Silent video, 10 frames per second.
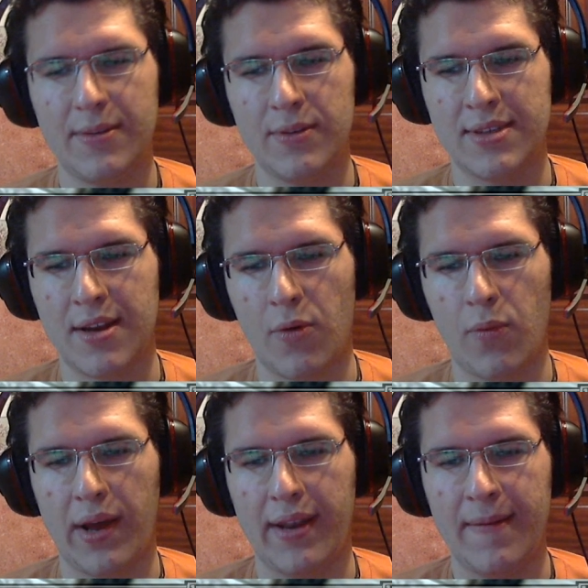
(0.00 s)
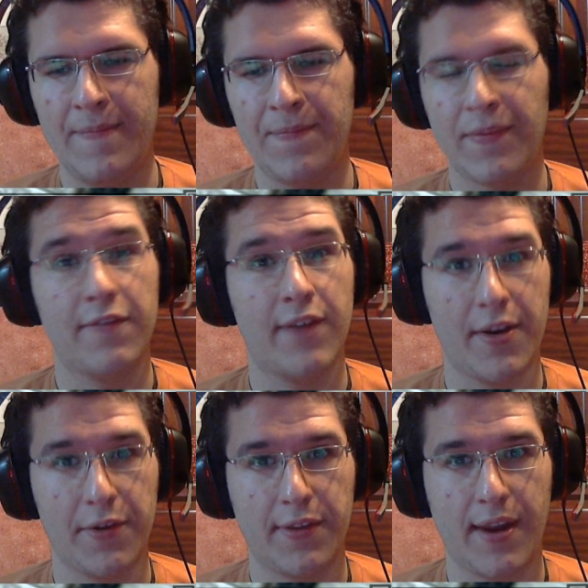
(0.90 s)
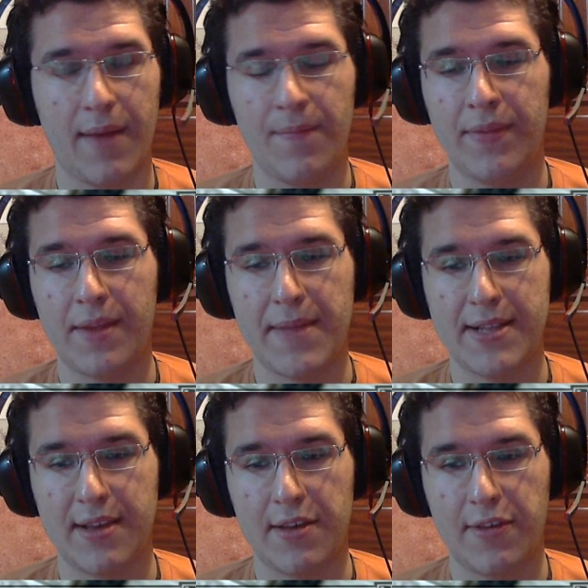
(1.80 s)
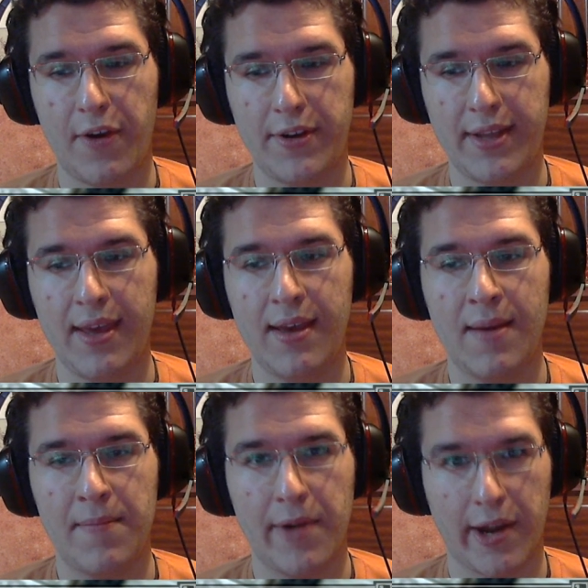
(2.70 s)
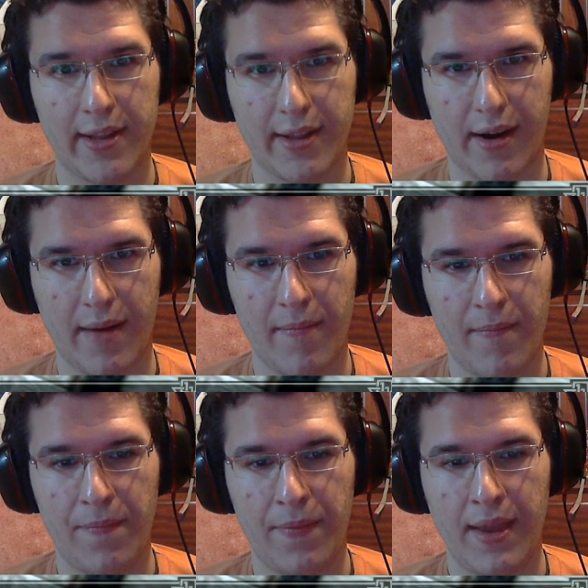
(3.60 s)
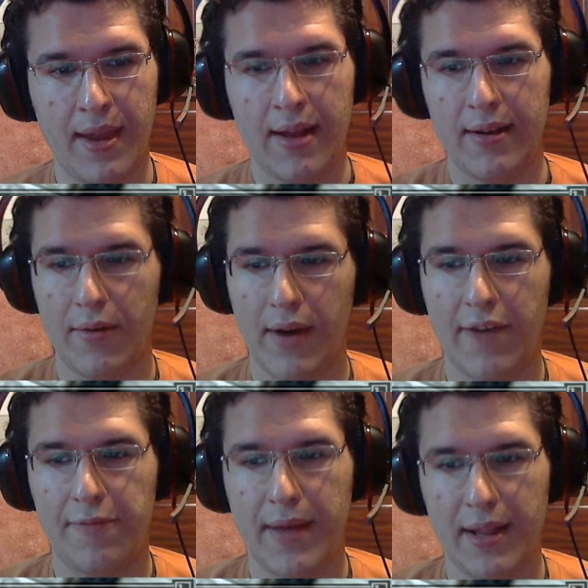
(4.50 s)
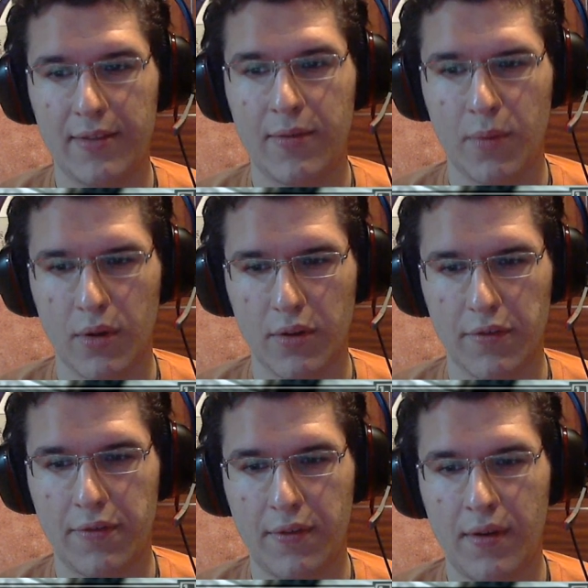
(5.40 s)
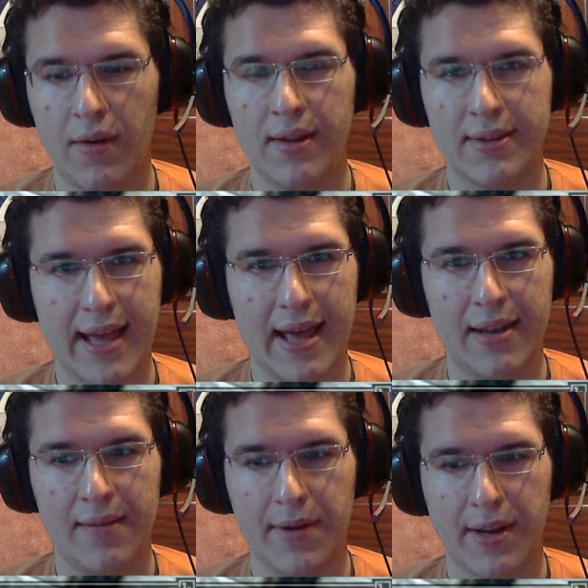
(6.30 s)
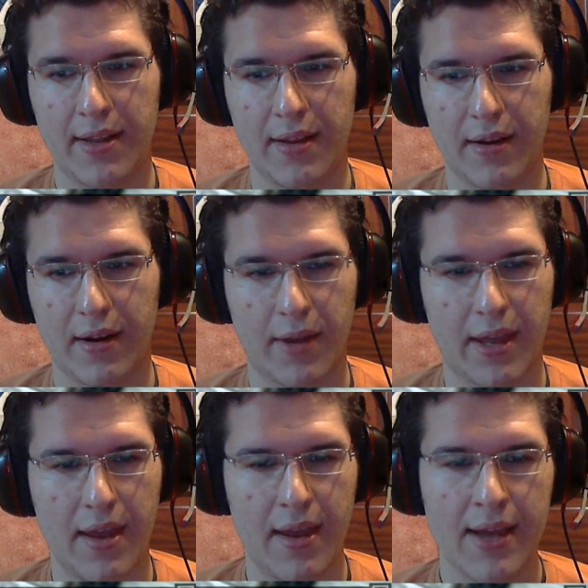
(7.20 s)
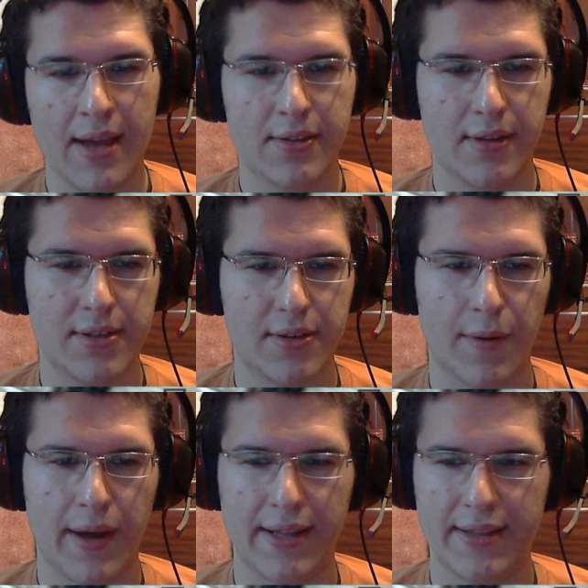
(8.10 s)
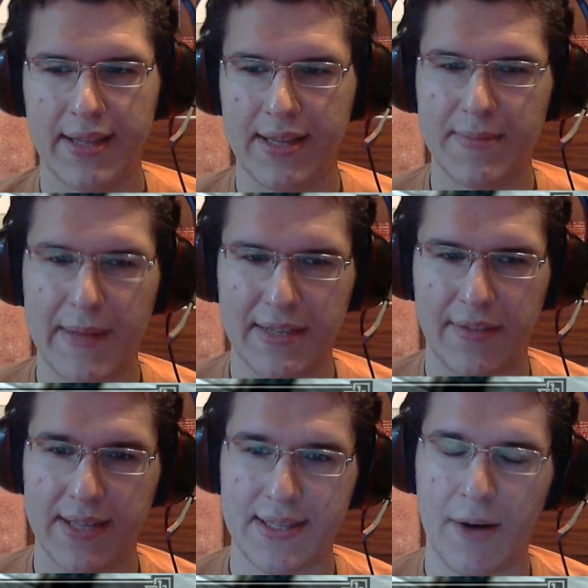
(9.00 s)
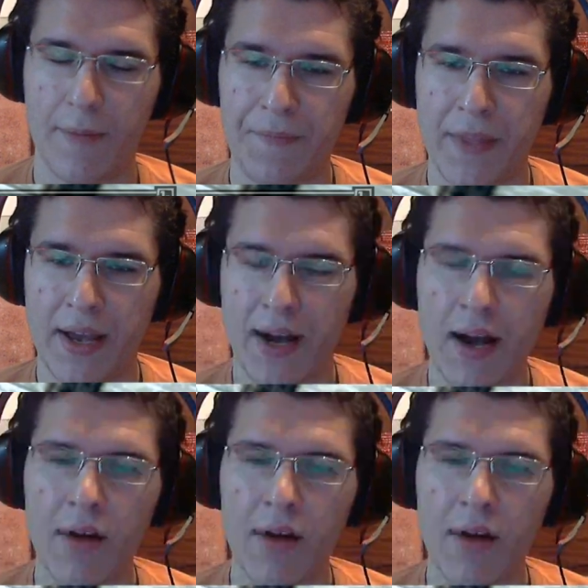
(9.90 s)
0.1, value 3. That means 30 per kilogram. Then we have pelt wolf, 10 per kilogram, okay? So let's just go ahead and take the expensive things. Now, how